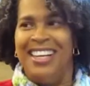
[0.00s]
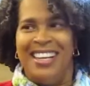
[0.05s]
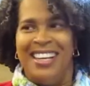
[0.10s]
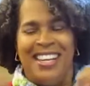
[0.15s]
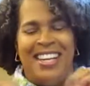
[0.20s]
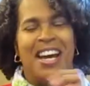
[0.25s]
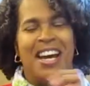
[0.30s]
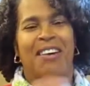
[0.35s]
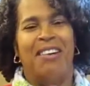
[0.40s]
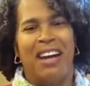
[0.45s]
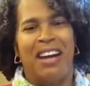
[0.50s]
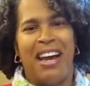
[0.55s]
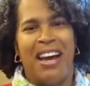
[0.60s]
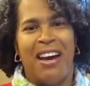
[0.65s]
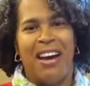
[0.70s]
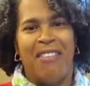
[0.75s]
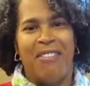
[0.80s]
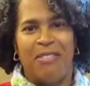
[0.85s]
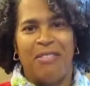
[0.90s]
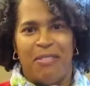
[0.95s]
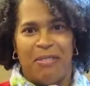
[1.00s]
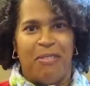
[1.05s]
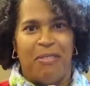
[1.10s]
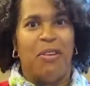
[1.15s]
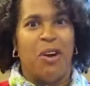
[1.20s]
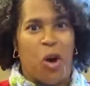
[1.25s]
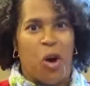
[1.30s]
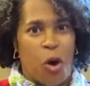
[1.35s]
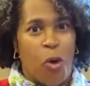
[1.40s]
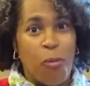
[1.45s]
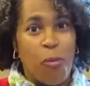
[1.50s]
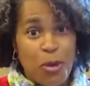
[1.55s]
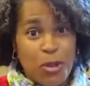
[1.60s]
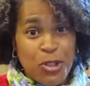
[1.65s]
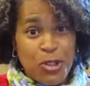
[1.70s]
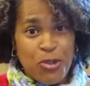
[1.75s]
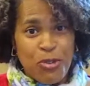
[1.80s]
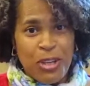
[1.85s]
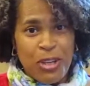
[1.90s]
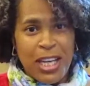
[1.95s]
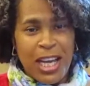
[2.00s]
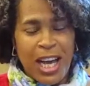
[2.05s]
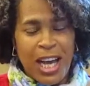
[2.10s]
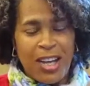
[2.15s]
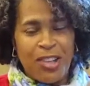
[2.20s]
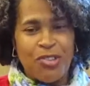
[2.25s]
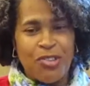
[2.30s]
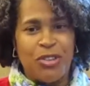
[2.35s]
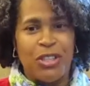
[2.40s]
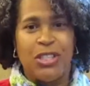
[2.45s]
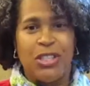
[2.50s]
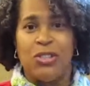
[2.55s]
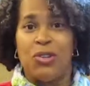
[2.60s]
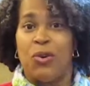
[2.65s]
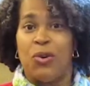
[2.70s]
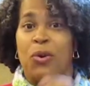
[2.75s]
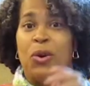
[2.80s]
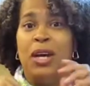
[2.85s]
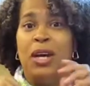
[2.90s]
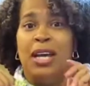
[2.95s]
now I have almost 300, so